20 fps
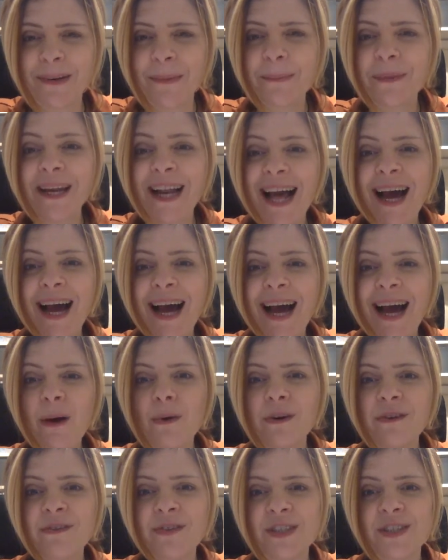but how
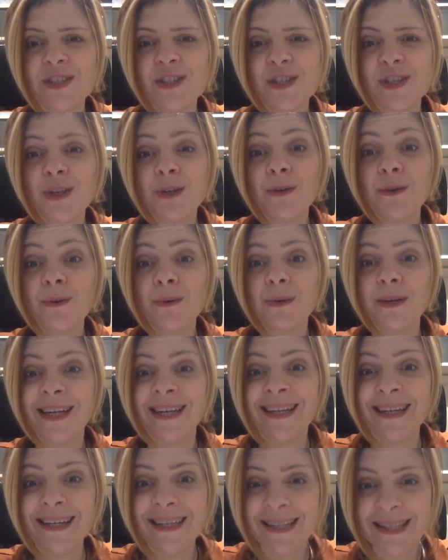often do you
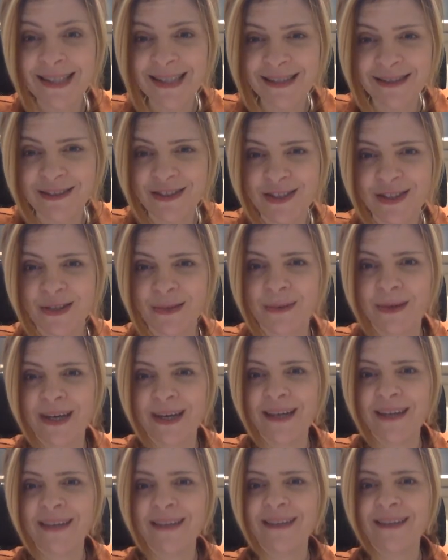listen to
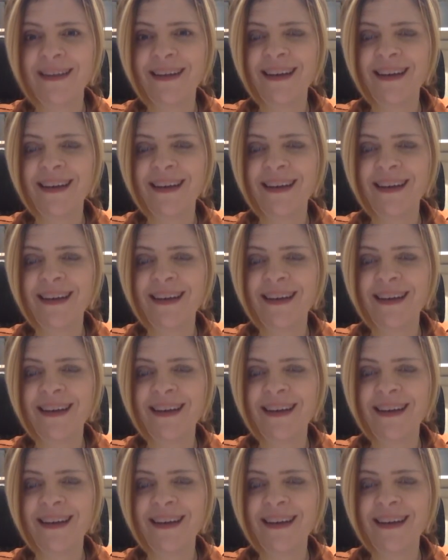it?